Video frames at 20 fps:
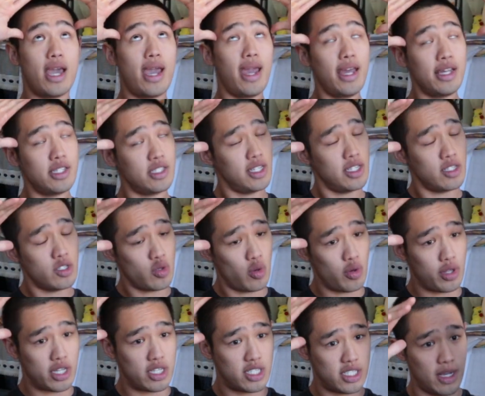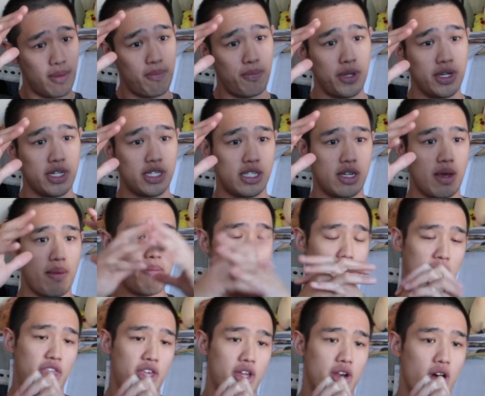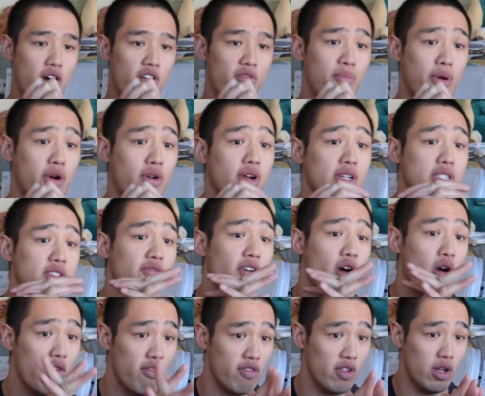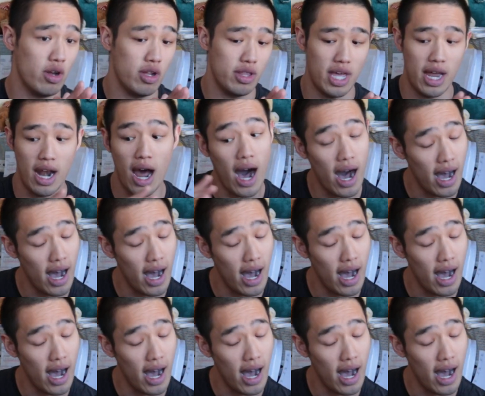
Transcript: easiest or the simplest method of progressive overload that